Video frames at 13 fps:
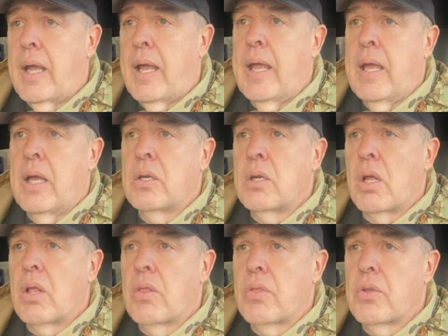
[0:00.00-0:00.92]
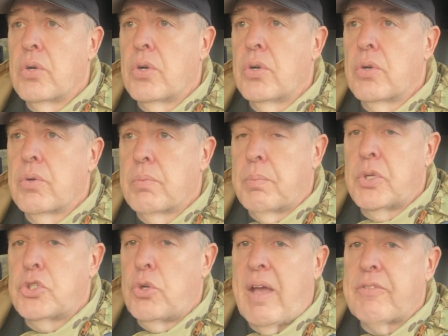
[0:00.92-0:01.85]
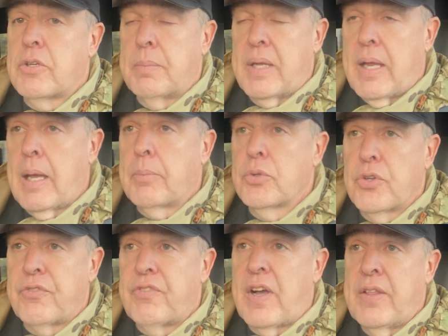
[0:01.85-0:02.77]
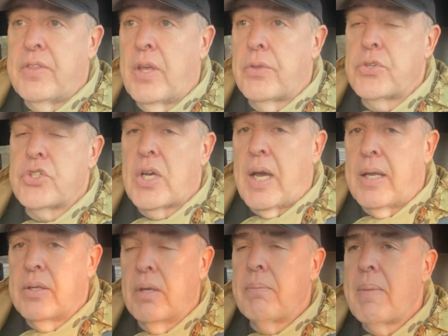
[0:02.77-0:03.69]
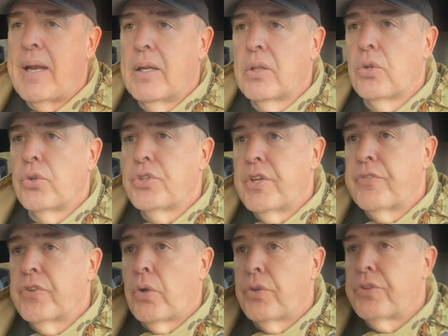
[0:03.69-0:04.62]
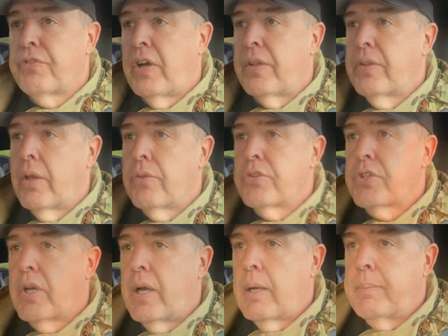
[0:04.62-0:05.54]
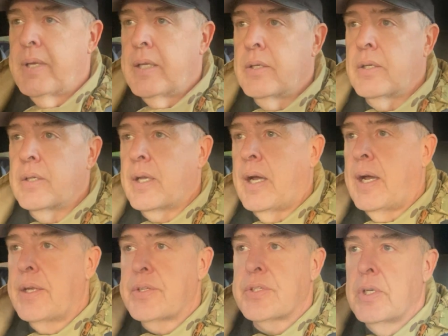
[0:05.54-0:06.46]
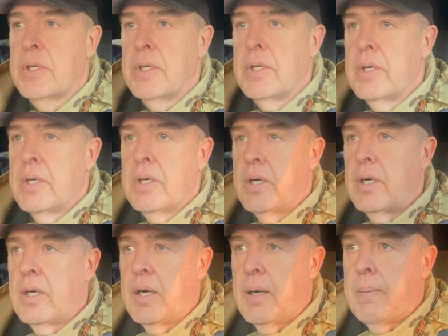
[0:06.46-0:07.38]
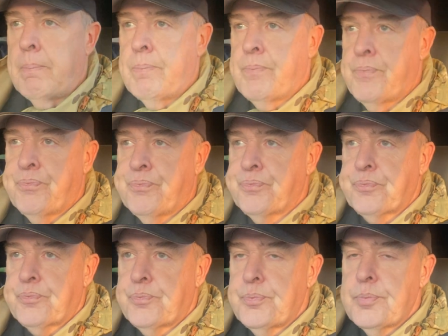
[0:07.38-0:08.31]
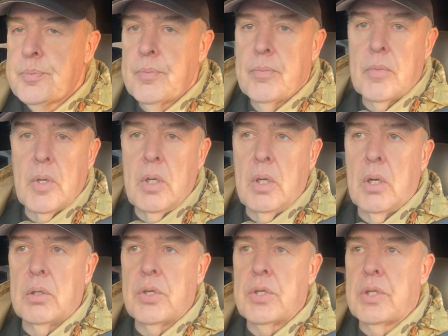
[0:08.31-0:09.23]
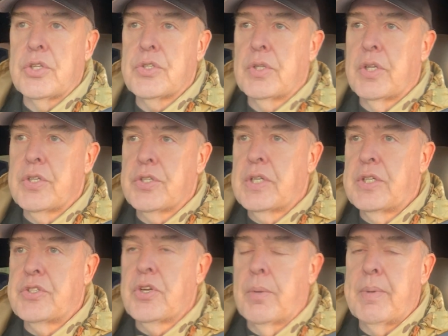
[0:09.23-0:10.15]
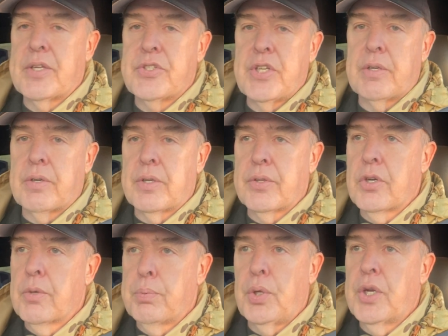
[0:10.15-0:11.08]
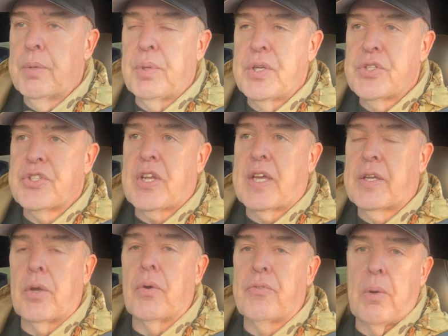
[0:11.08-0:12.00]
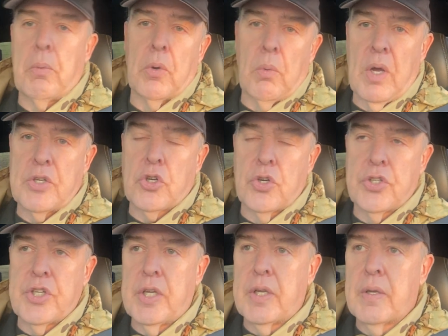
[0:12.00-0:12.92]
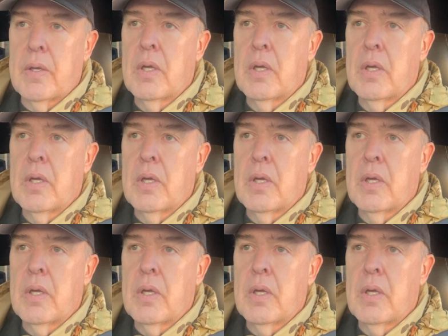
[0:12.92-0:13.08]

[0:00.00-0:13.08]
And there, but you have to be able to find the other side. And they made it a little difficult to find the other side. I mean, guys, um, you know, let, let's let's. It's no big secret. There are plenty of places I can go if I want to watch RT.